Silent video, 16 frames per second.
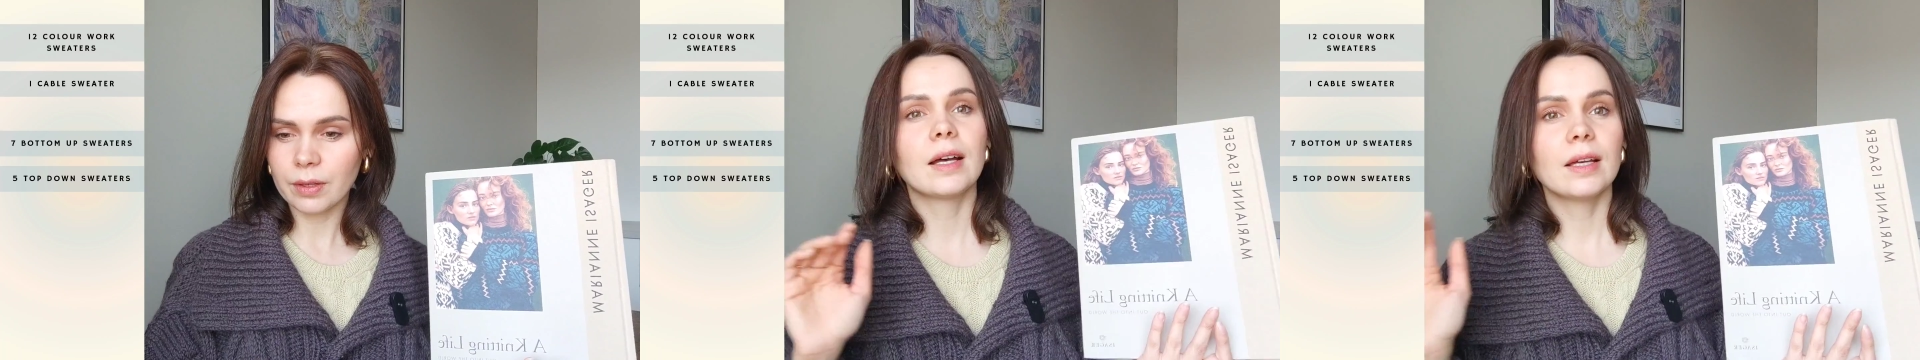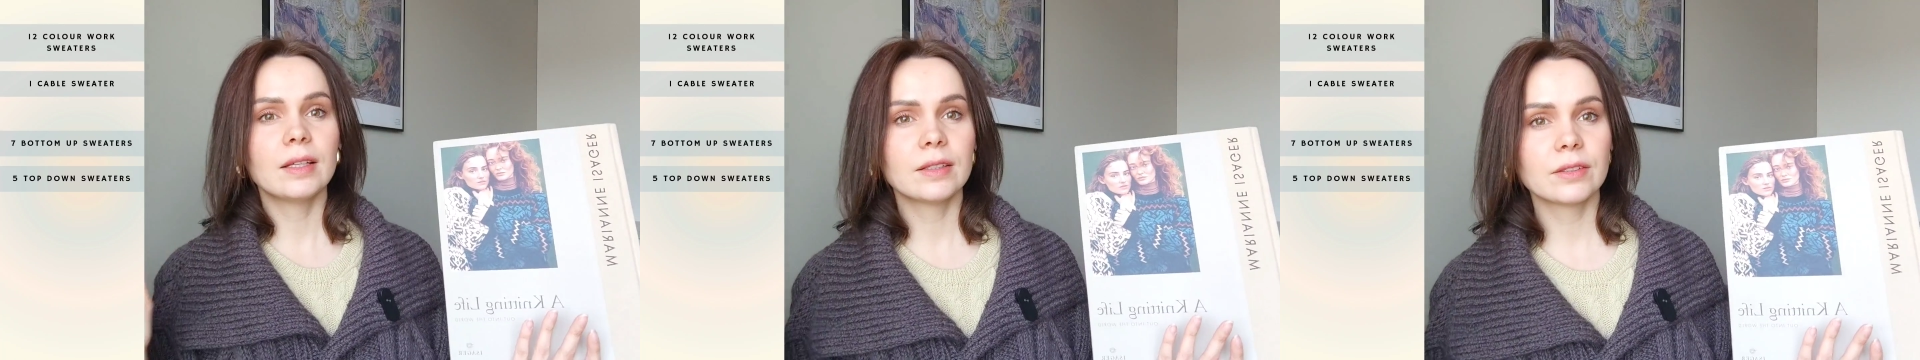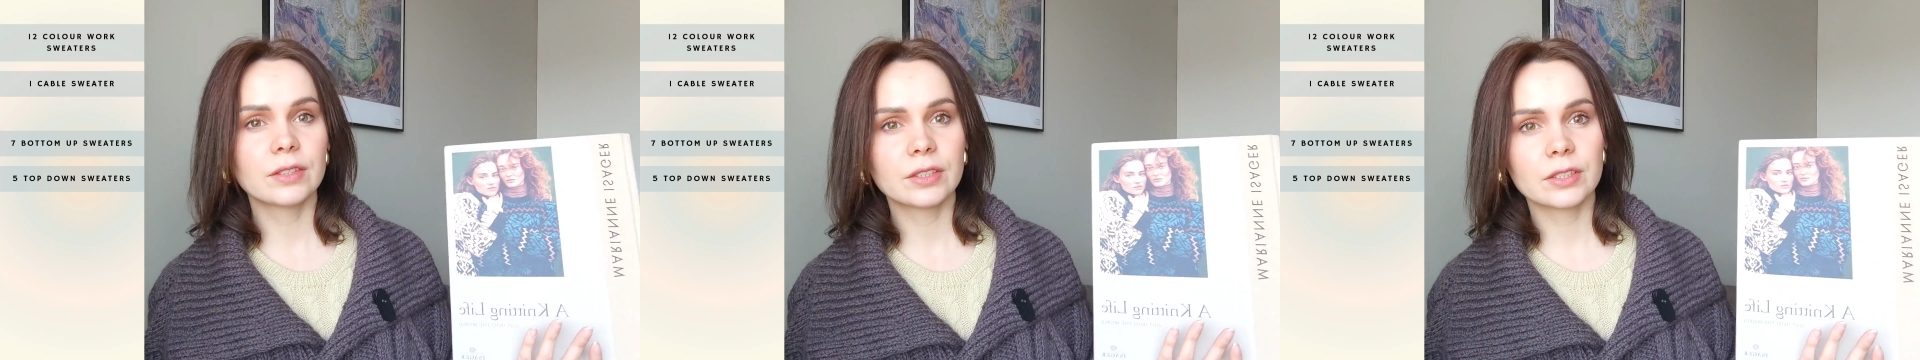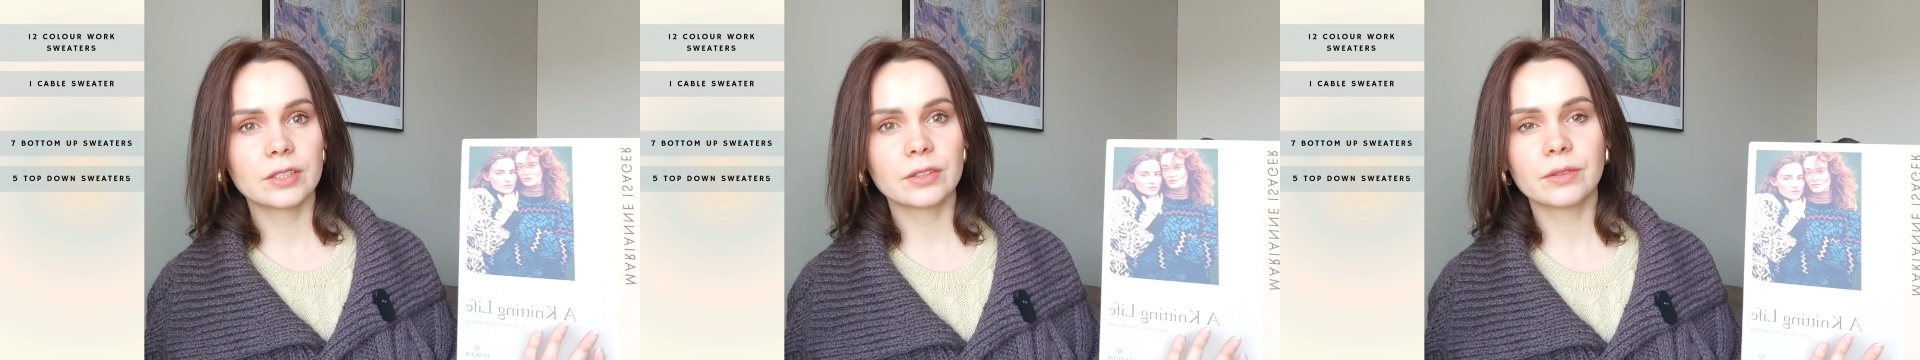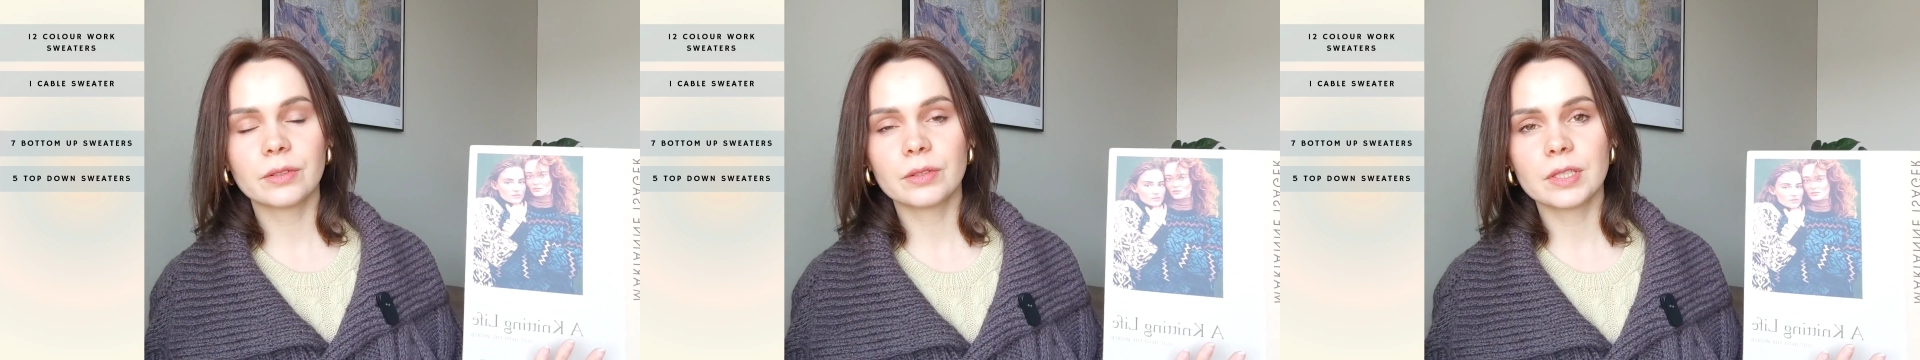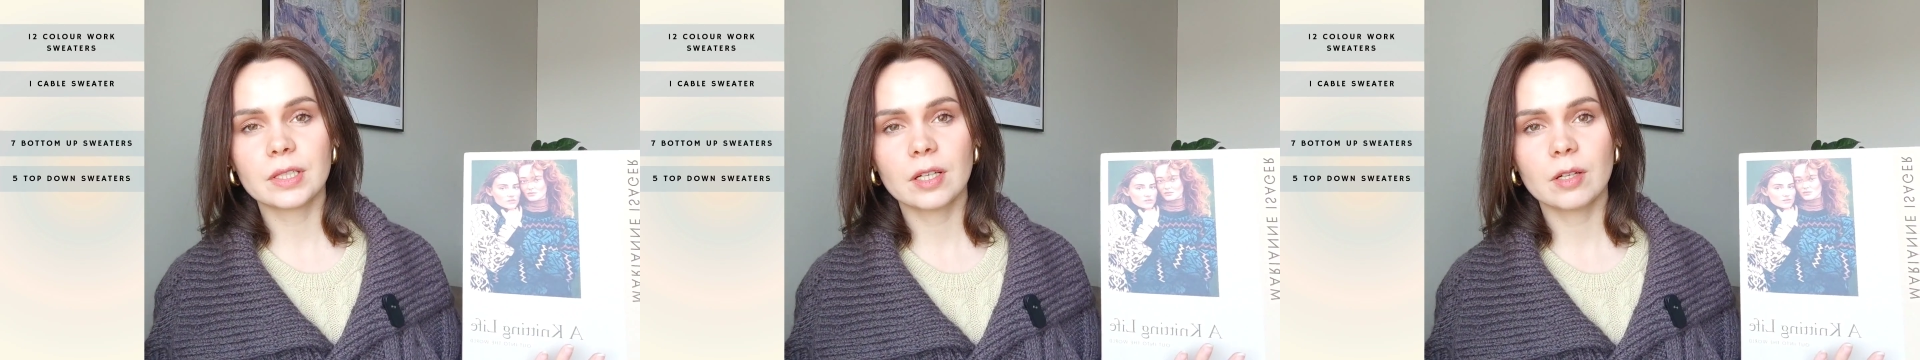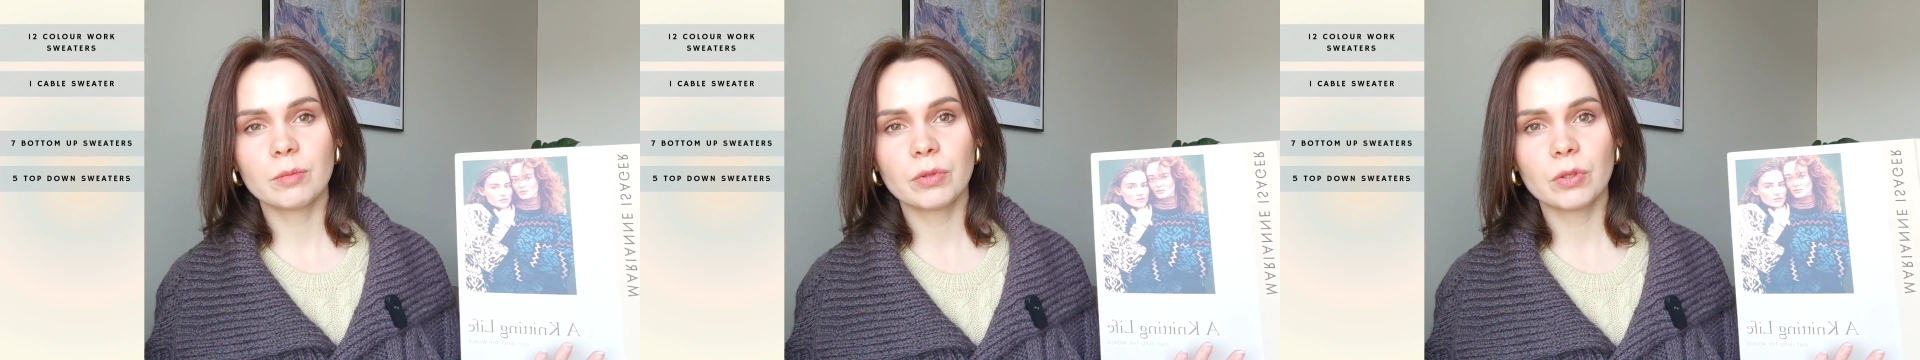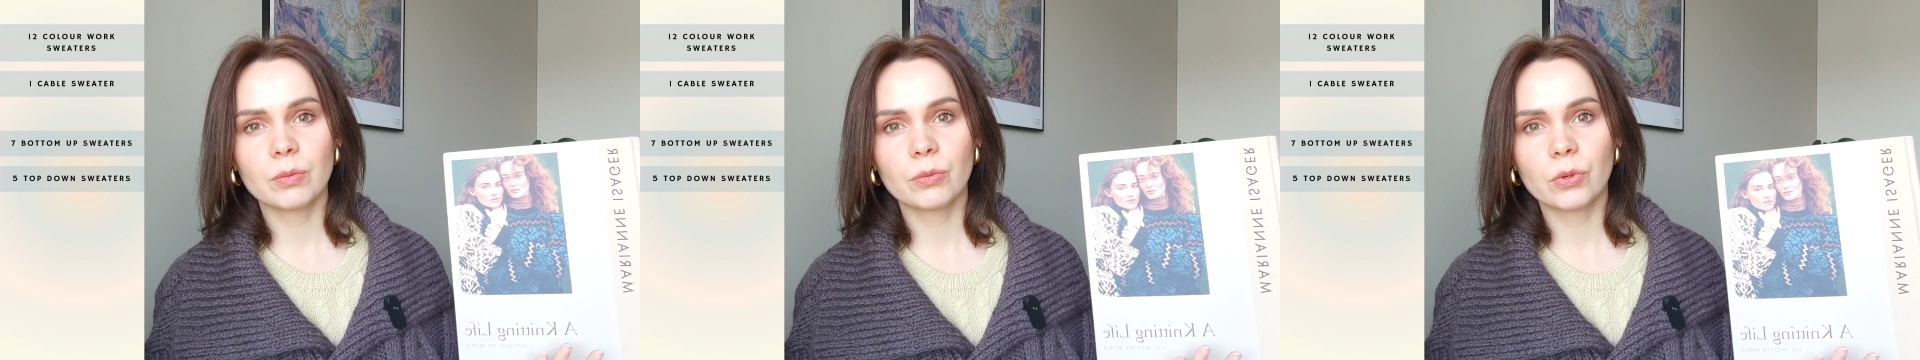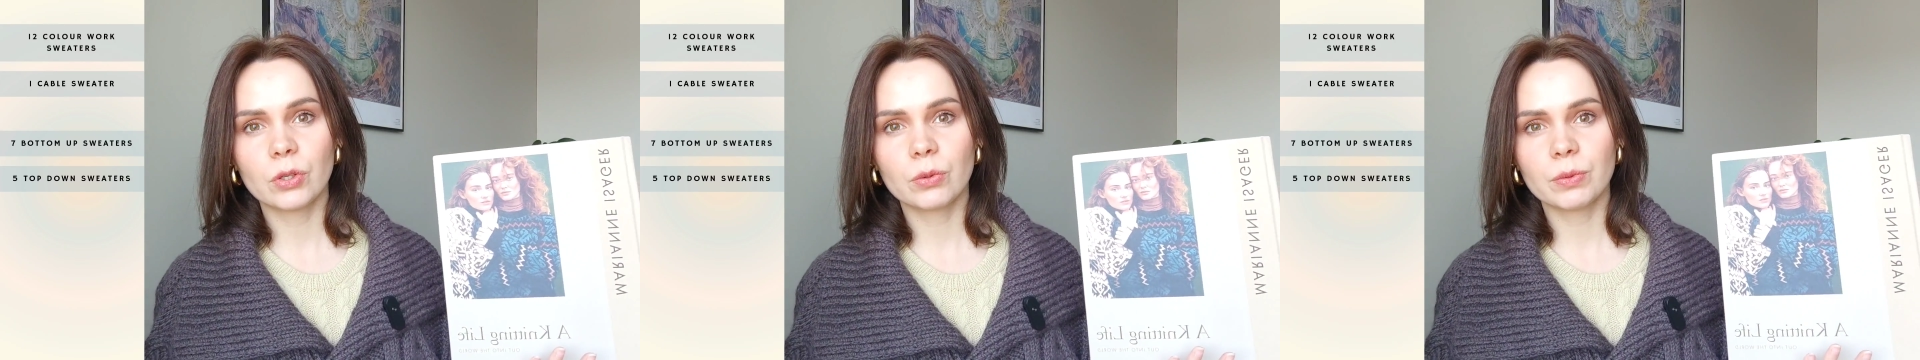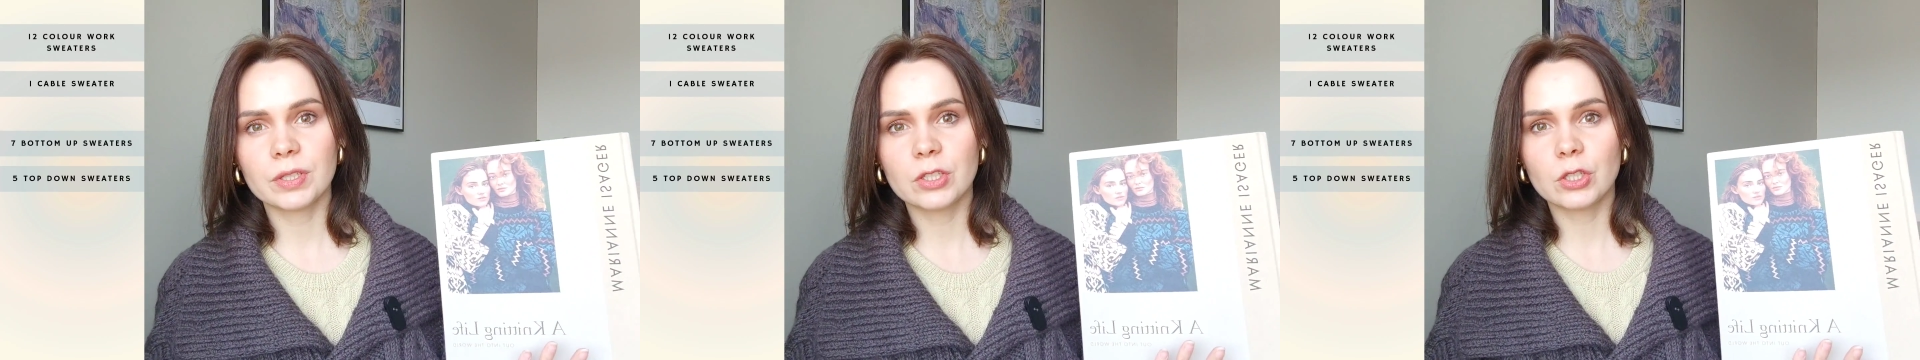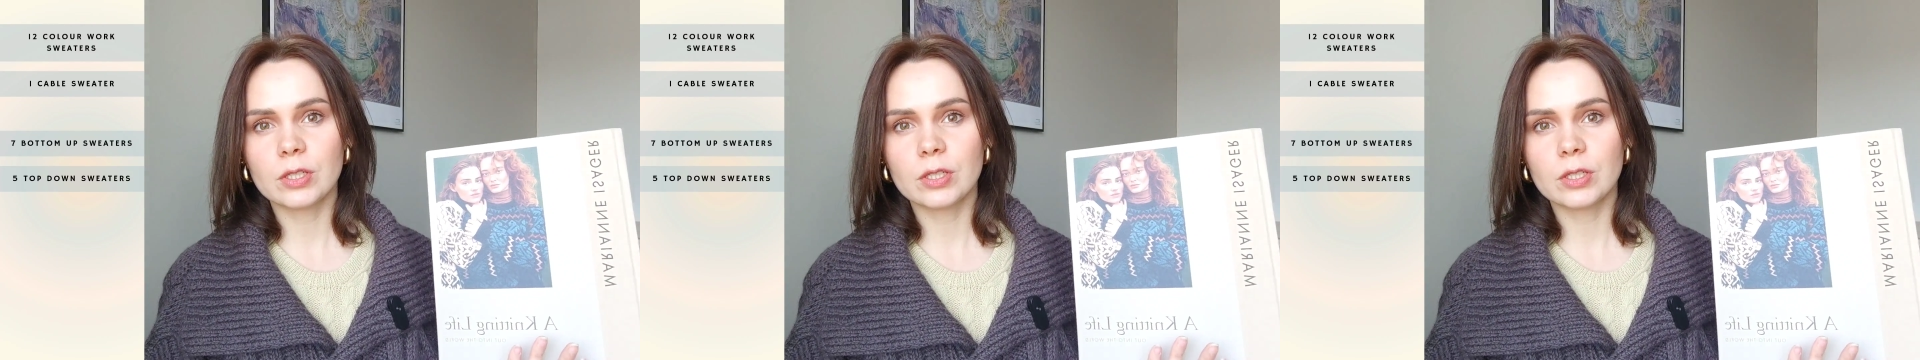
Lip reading: and there is a couple more with